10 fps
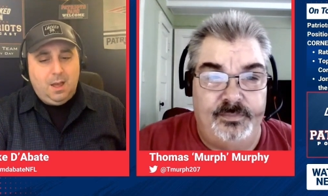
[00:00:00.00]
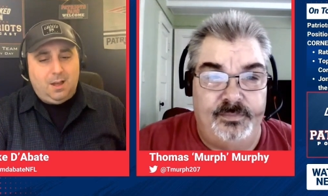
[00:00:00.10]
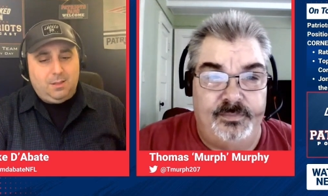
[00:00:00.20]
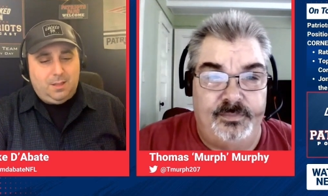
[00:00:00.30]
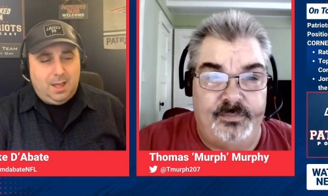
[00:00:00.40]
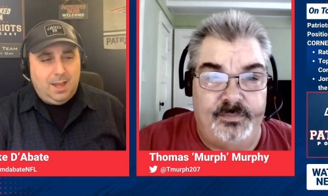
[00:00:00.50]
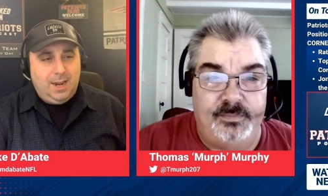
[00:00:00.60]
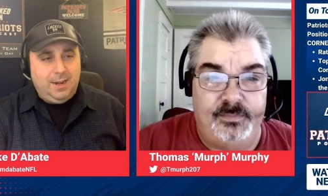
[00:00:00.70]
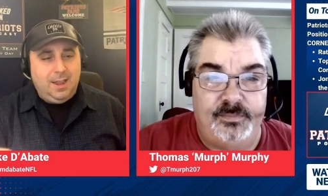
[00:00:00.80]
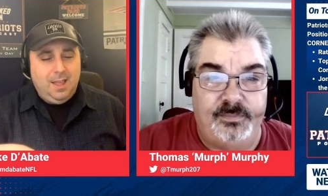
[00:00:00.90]

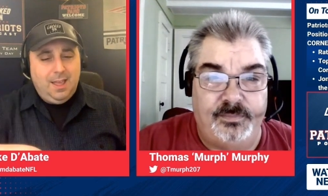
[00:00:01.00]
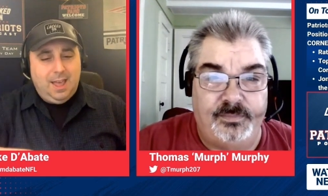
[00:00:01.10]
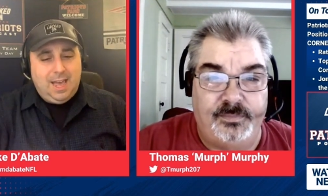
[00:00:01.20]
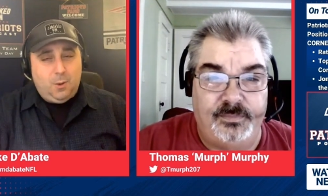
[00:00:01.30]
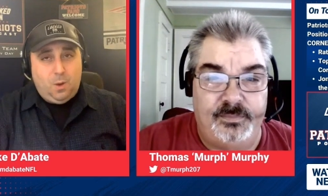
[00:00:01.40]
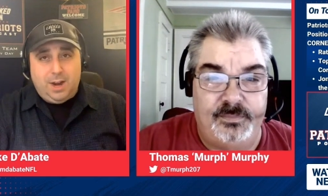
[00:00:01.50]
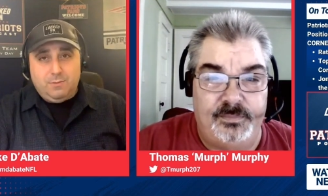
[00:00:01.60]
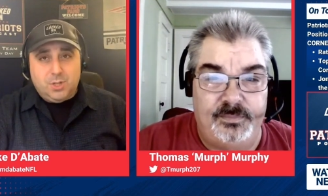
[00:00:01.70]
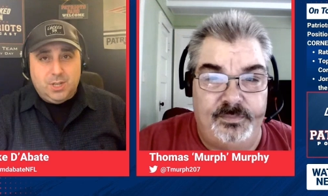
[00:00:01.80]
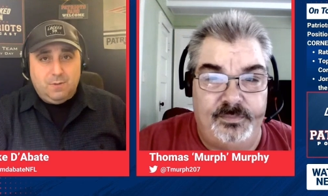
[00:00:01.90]
Speaker 1: align at a
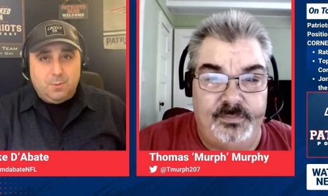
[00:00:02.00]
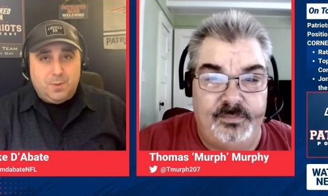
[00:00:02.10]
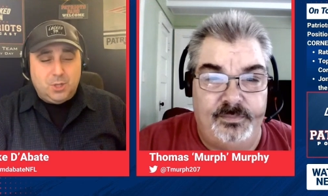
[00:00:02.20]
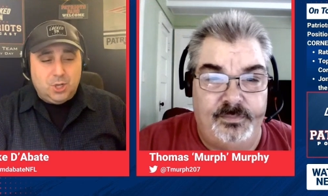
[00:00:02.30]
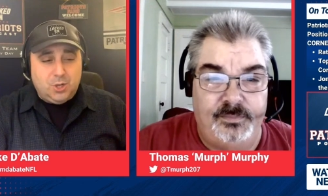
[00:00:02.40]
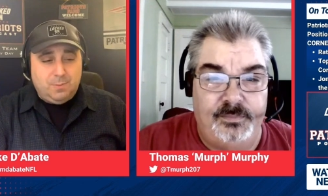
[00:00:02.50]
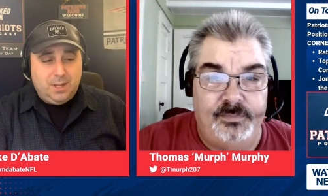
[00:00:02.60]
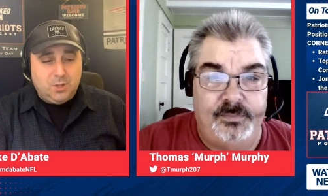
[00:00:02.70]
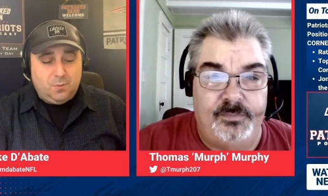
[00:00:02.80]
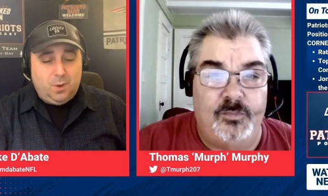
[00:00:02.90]
wide receiver position
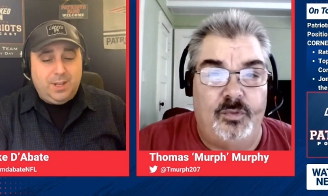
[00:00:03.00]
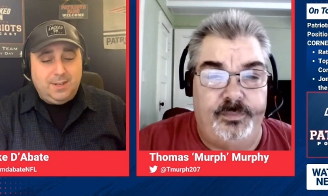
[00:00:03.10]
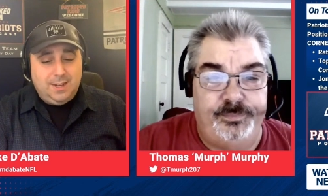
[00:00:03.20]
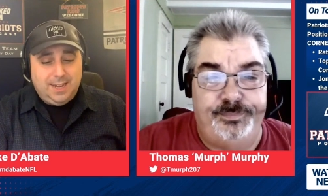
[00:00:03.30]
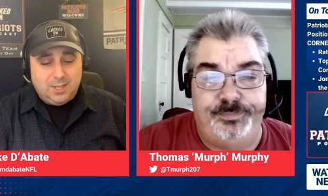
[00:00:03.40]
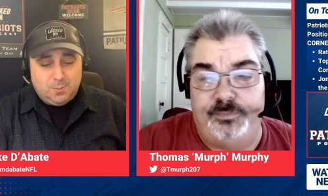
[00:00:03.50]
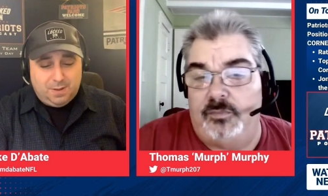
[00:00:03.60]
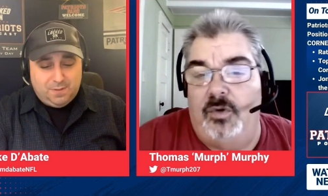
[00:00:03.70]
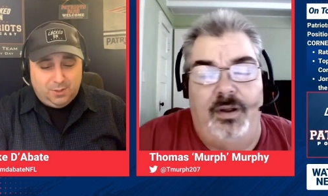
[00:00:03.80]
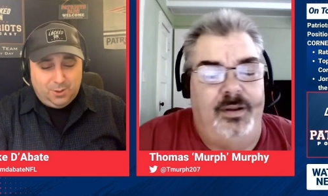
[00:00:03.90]
because of what he did against
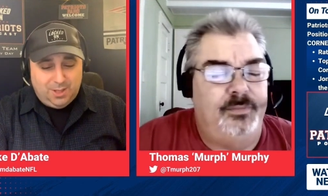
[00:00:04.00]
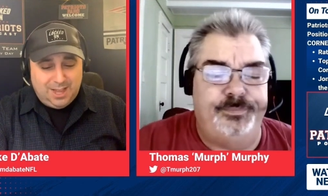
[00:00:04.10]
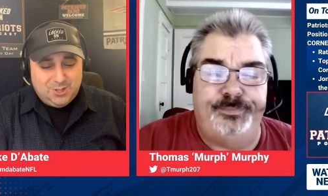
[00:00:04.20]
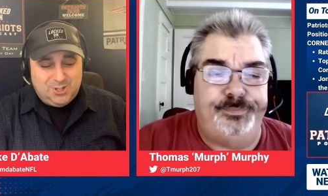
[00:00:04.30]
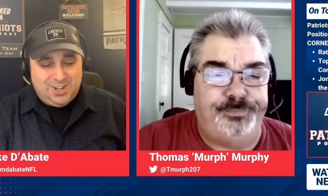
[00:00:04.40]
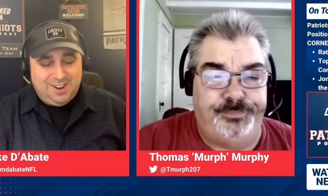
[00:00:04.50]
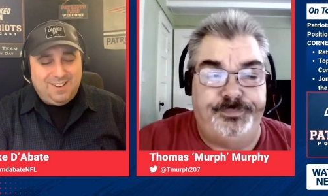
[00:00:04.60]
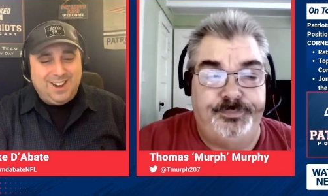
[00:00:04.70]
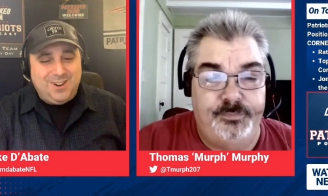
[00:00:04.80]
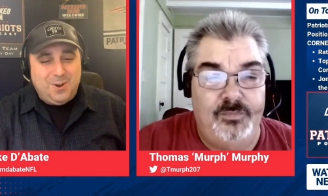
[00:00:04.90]
Buffalo last
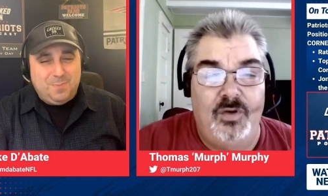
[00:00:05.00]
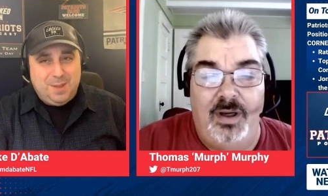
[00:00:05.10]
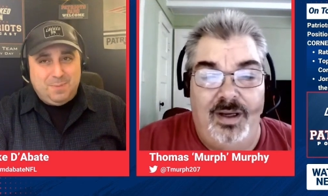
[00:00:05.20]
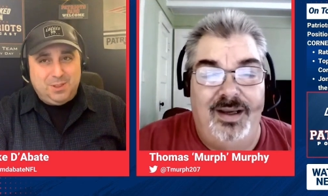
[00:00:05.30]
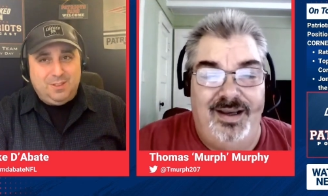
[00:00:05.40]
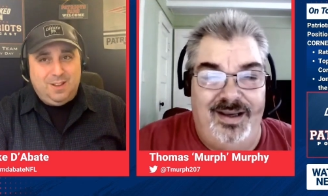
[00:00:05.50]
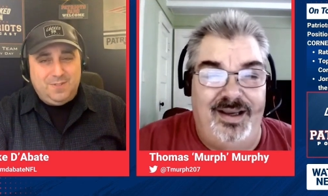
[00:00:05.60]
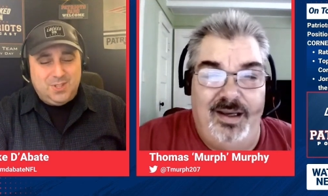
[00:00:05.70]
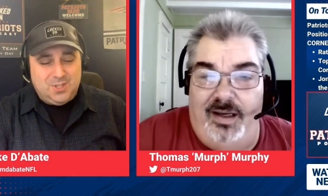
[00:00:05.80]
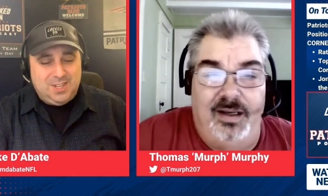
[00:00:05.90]
year. I know people
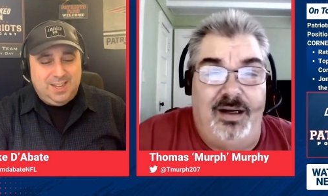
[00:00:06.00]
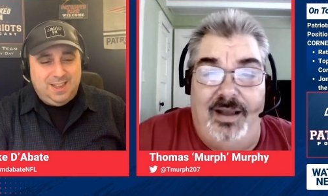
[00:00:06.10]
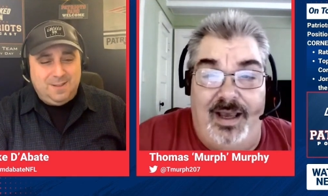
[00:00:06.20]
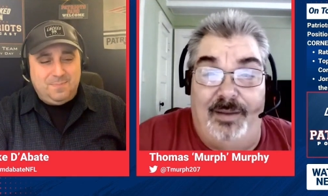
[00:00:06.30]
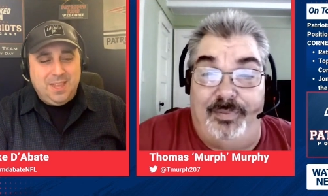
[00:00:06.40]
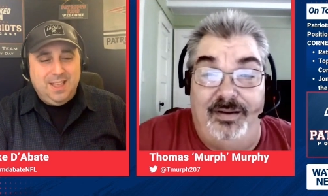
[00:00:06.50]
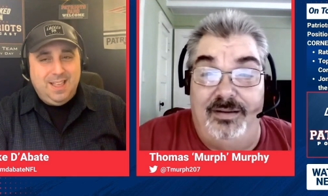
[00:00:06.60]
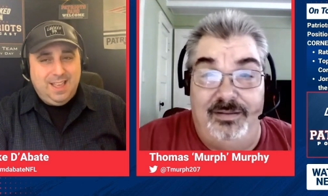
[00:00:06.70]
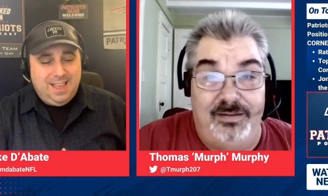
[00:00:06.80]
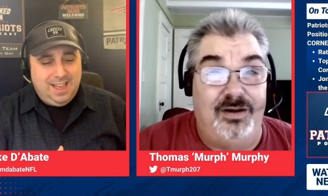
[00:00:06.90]
love to see
Speaker 2: It'll him.
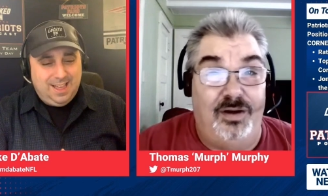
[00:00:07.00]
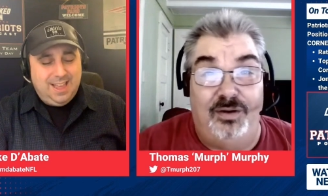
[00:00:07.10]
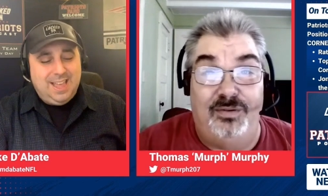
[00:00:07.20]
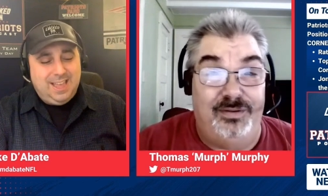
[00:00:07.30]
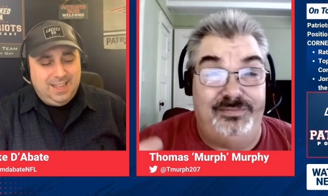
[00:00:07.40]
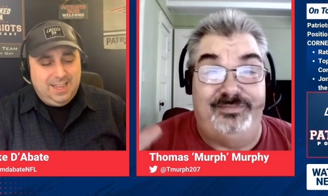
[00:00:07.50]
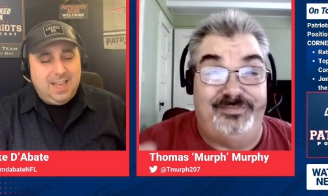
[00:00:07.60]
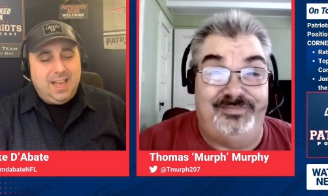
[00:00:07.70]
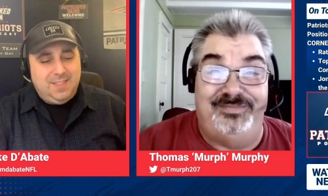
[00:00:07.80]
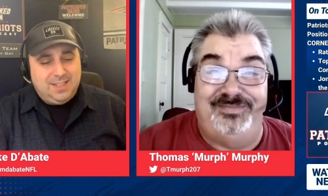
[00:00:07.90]
happen, you know.
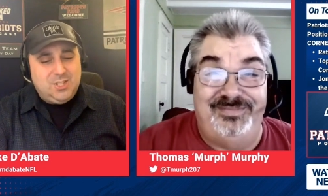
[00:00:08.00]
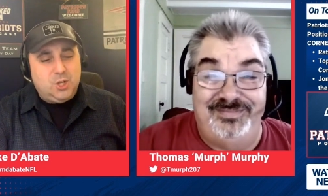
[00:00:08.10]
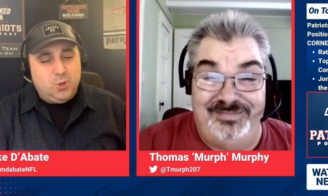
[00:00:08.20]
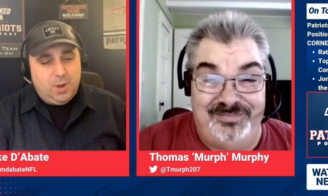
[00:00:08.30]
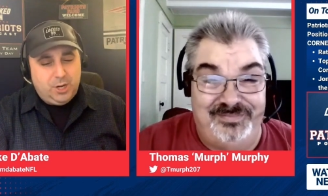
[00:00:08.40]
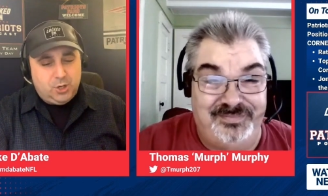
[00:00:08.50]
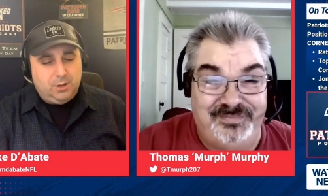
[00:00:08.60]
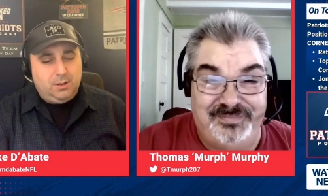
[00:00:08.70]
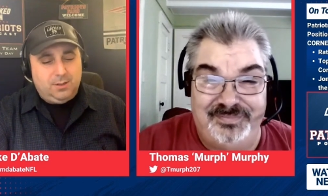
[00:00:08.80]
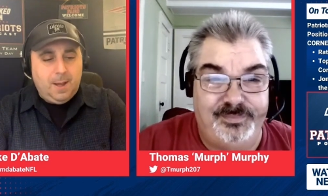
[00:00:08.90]
Speaker 1: Yeah, that's
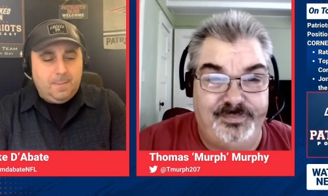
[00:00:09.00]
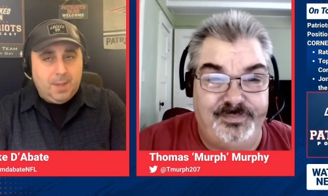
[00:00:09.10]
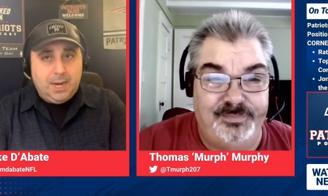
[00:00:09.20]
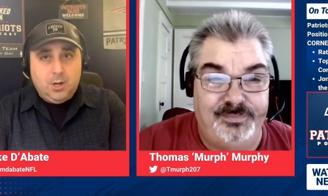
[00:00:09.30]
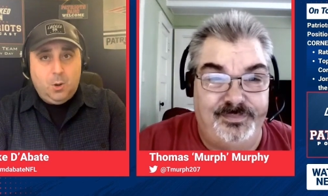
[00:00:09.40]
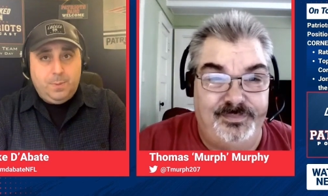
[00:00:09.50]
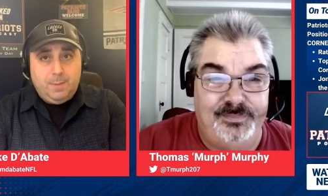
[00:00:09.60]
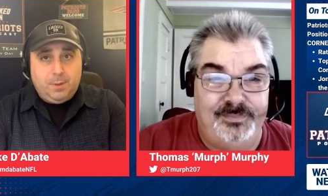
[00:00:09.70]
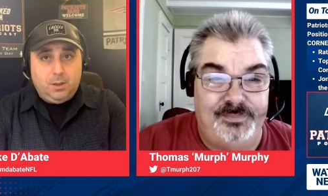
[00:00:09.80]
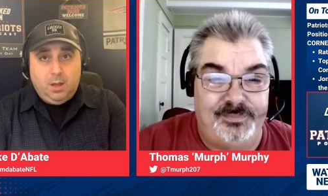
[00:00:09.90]
situational. Um, I know
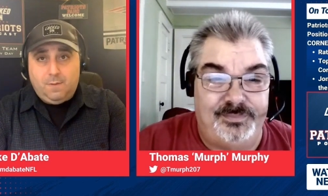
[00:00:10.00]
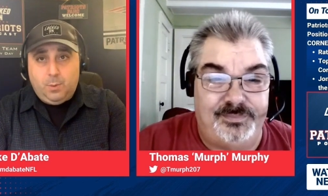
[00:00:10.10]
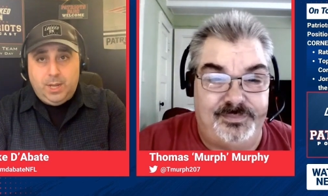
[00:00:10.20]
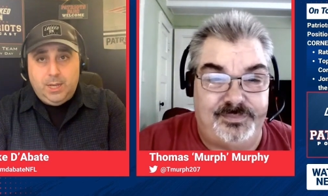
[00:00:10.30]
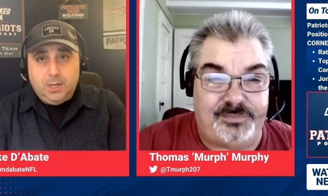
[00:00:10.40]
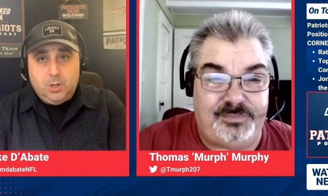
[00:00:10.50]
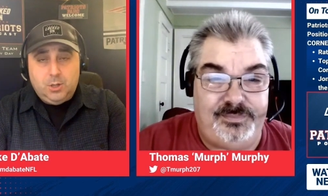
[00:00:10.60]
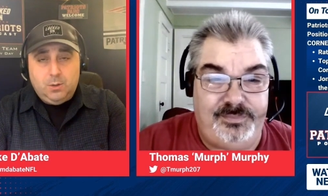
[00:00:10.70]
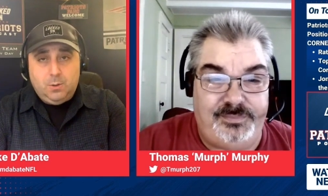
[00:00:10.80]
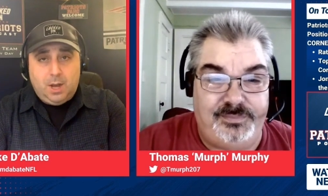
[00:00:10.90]
people love what he can
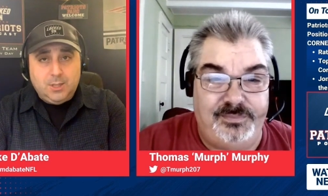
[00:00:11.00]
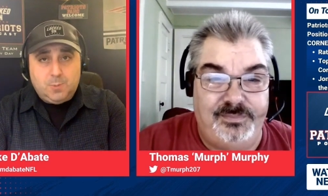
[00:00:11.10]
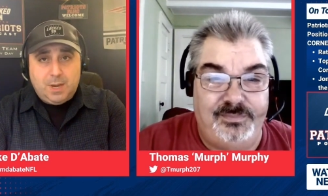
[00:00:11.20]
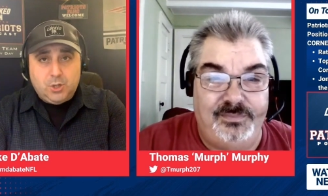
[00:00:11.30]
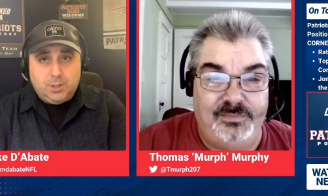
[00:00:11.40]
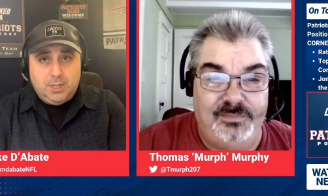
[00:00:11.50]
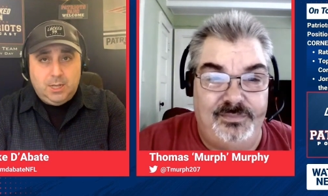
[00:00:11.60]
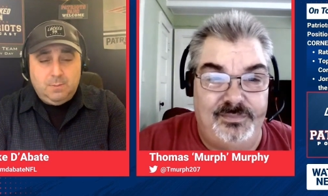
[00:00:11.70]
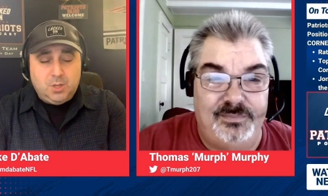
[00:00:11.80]
do on special teams,